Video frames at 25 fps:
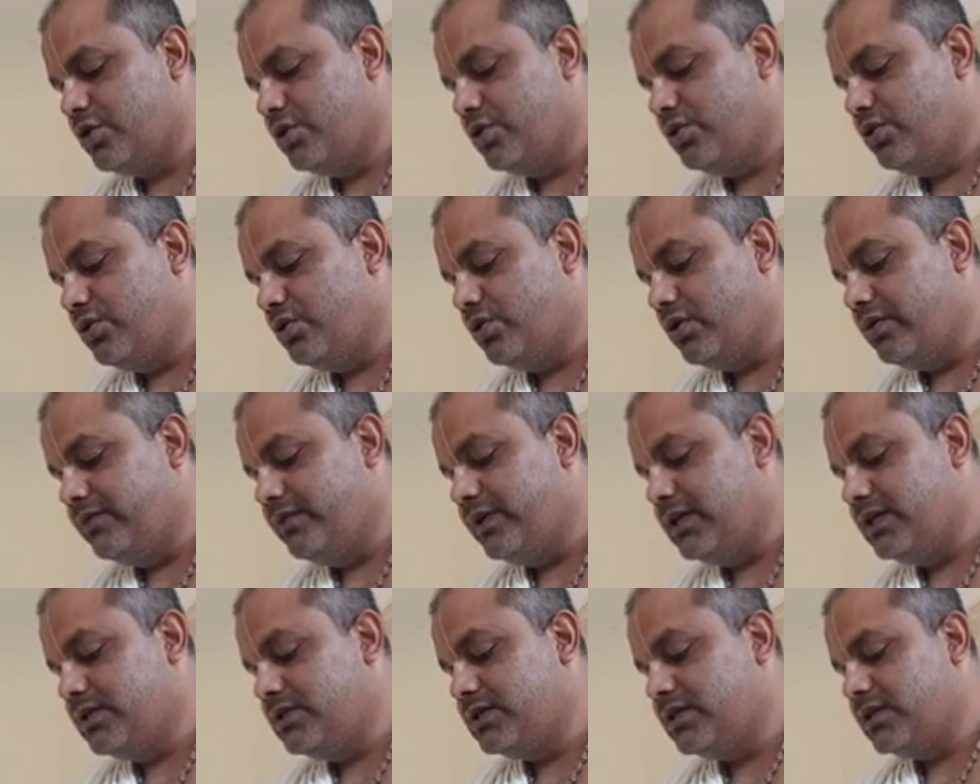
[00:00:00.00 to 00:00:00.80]
no
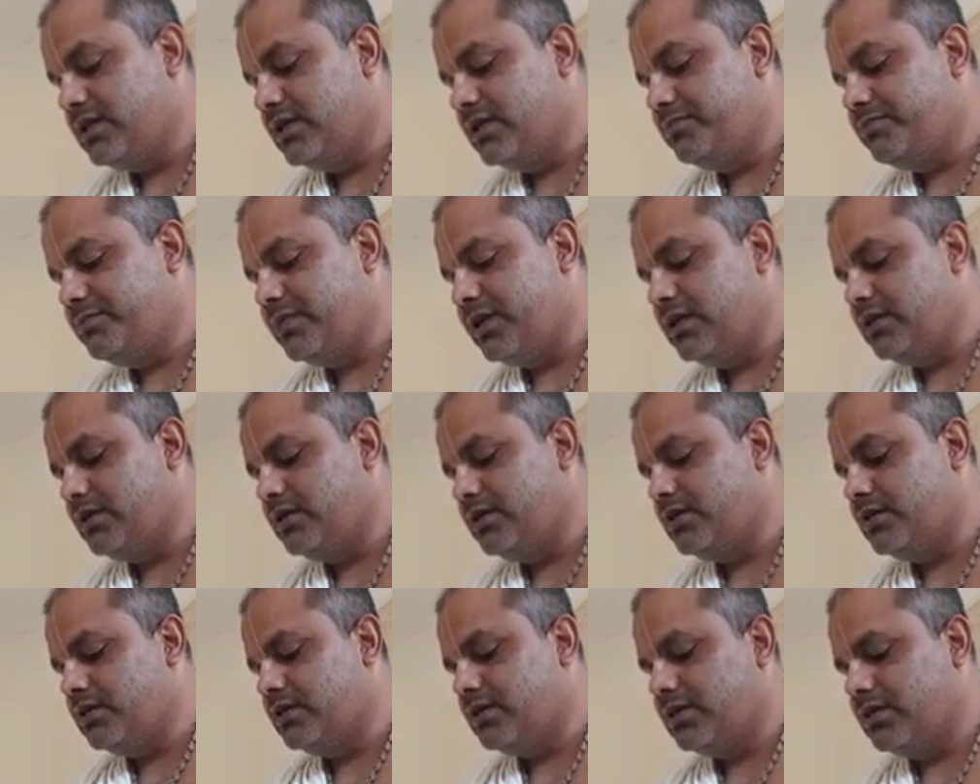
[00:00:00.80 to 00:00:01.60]
one is
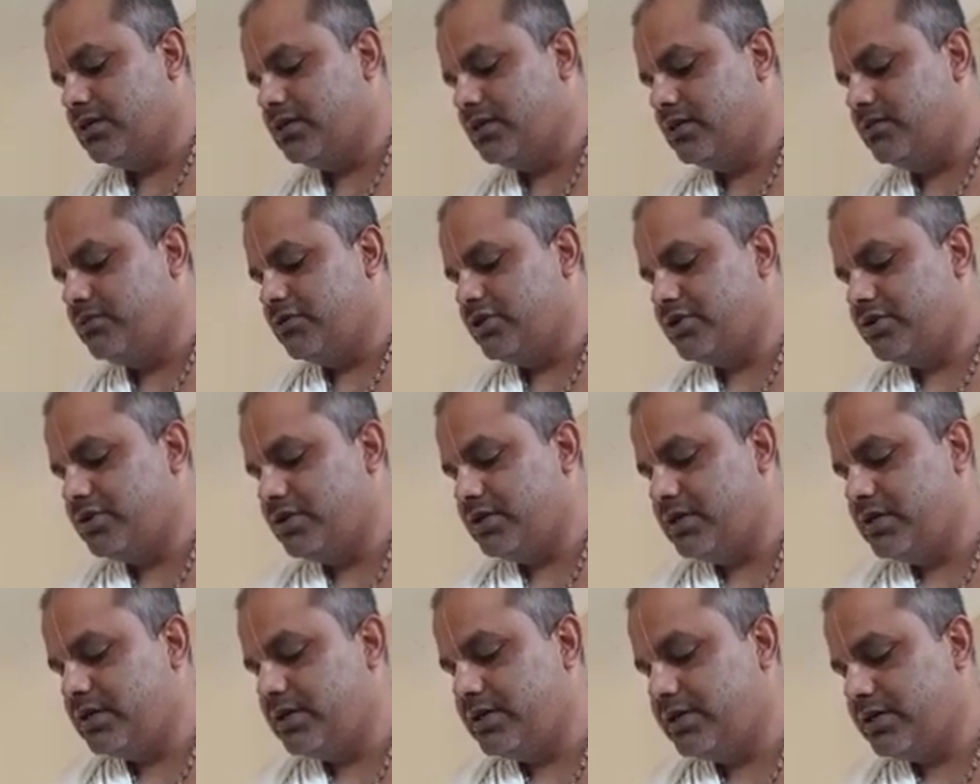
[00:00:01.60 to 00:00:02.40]
independent in the
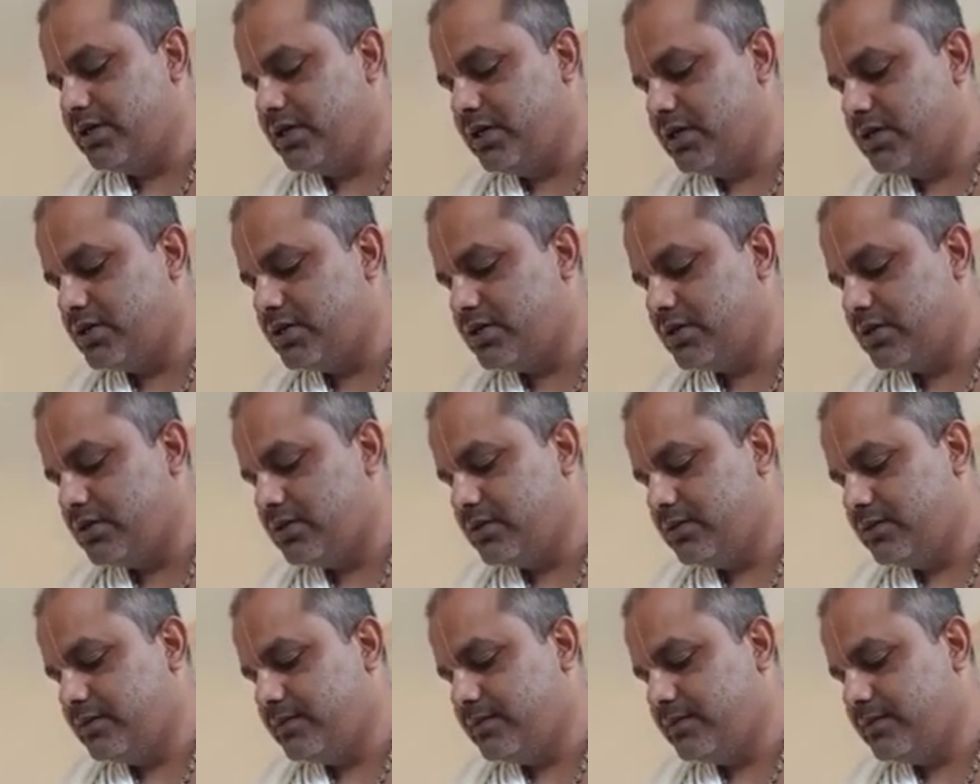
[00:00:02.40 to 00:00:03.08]
material creation.